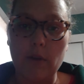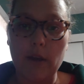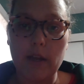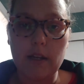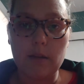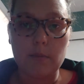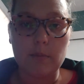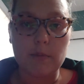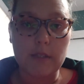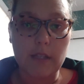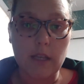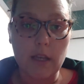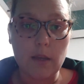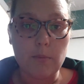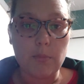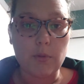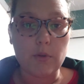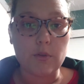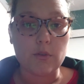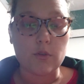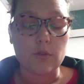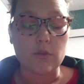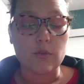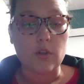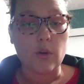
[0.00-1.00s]
random
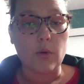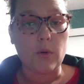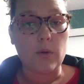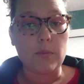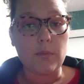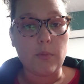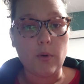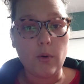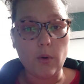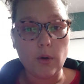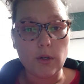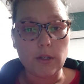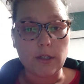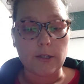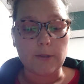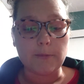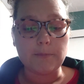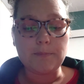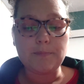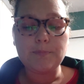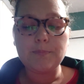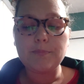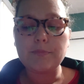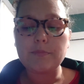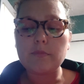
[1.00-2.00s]
samples are so
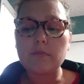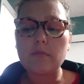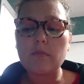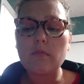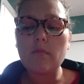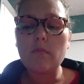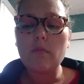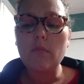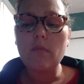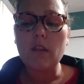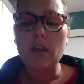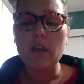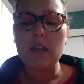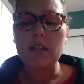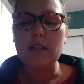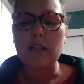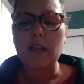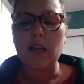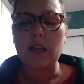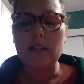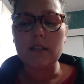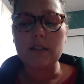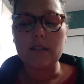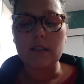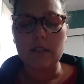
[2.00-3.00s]
important is
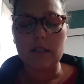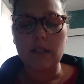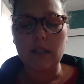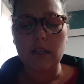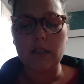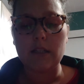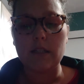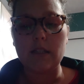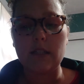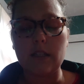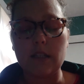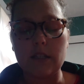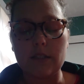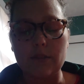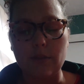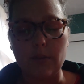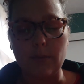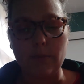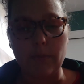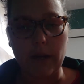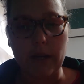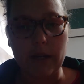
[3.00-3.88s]
that statistics from